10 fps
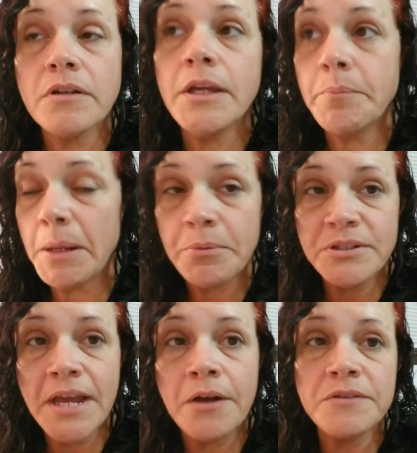and paper
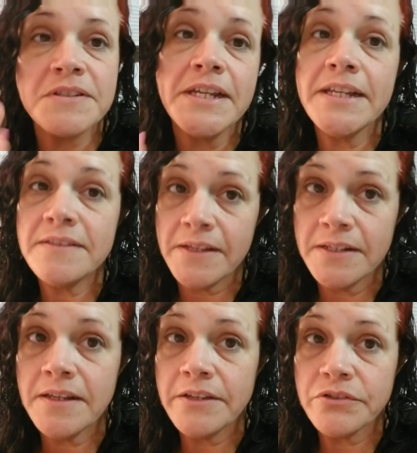towels and hand
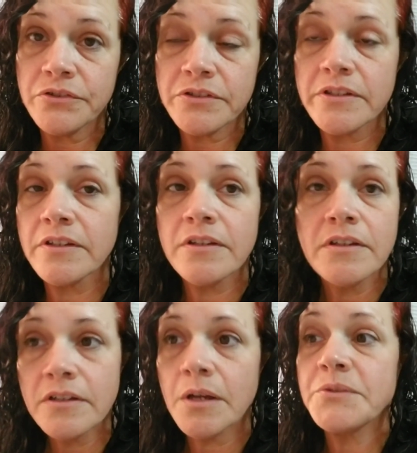sanitizers.
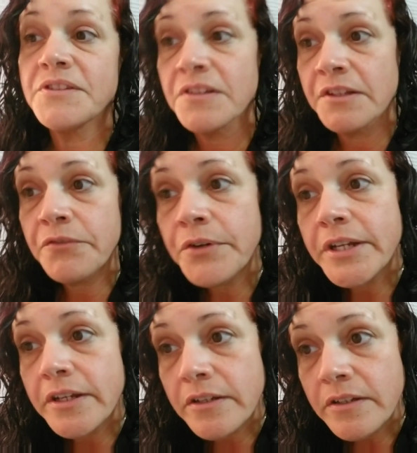I was delivering.